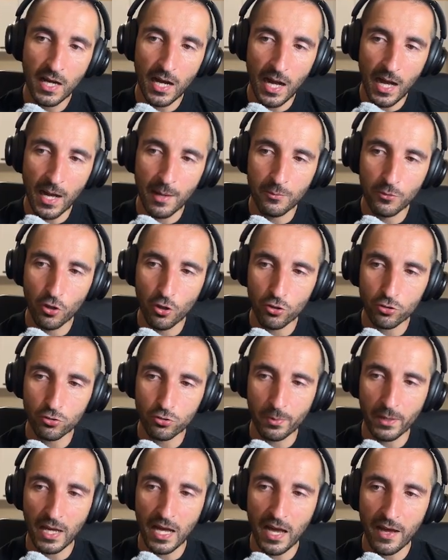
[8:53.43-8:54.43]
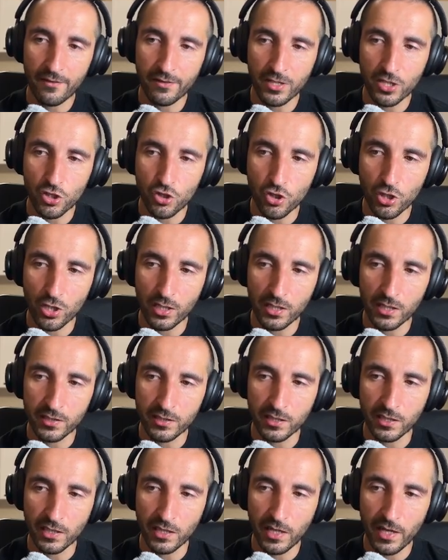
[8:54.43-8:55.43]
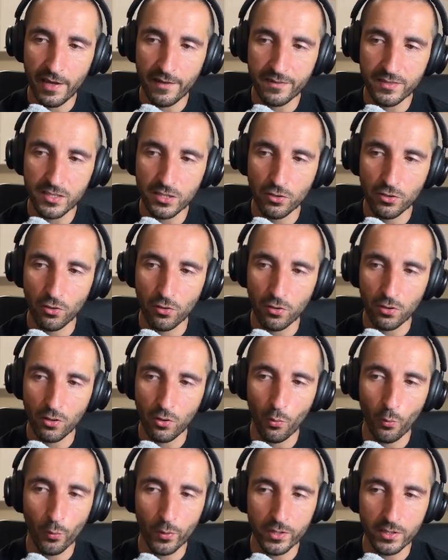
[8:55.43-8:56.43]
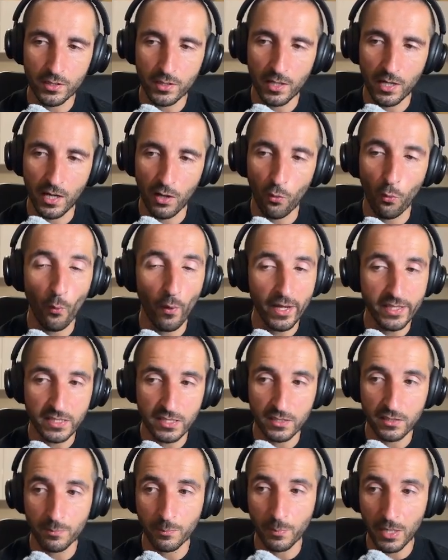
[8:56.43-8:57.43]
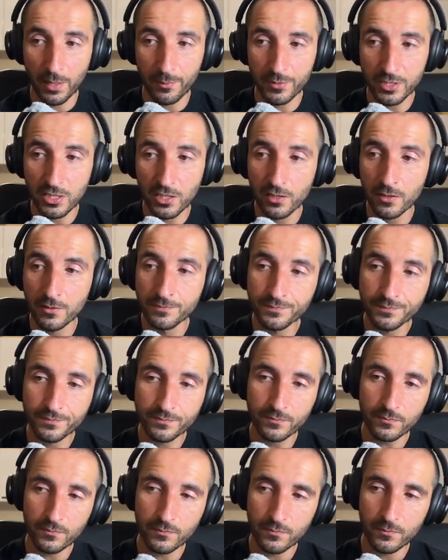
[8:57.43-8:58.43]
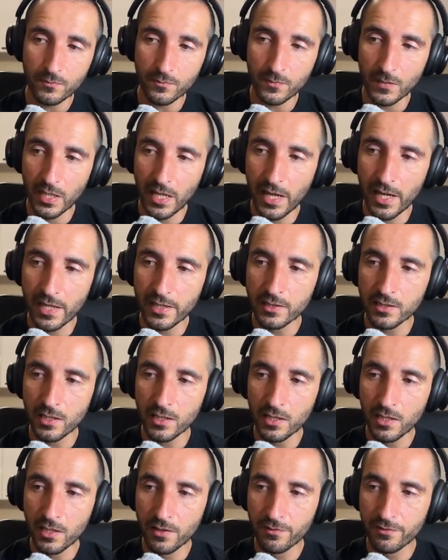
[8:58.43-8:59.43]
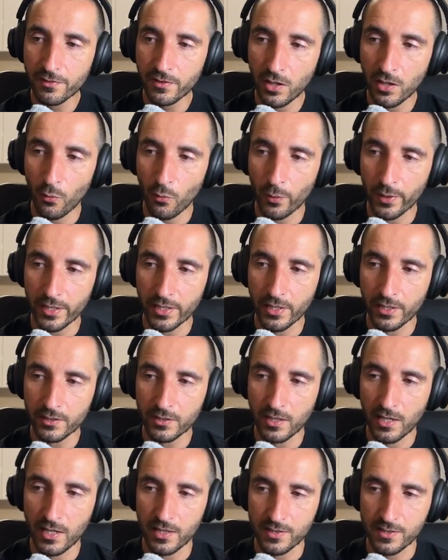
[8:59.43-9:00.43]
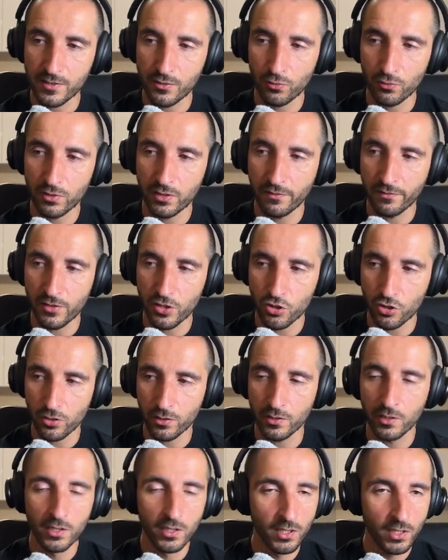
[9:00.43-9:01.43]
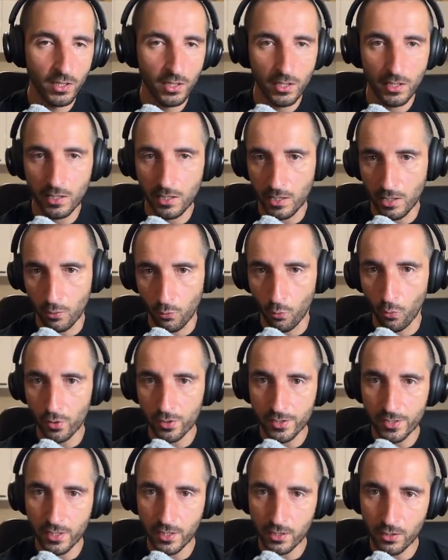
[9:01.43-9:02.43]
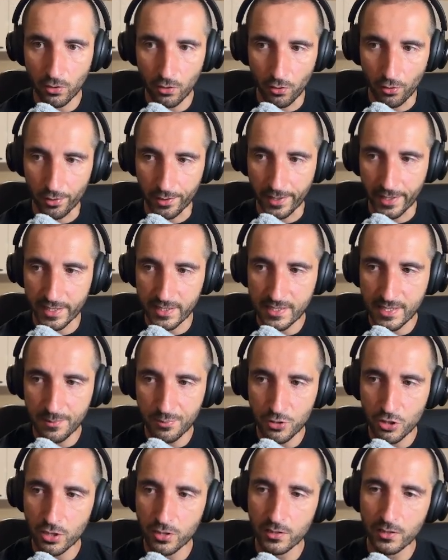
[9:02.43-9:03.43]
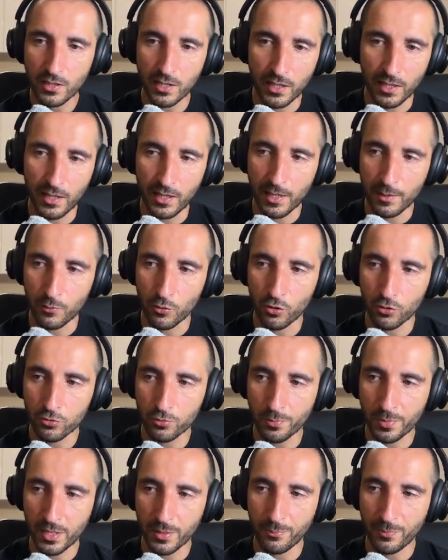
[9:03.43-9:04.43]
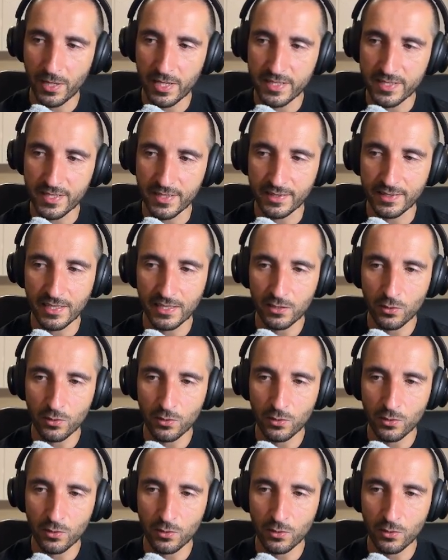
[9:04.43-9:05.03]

I'm going to be averaging the F-score with a weighted parameter and if we get a zero division a warning or exception. Uh, I'm going to be replacing that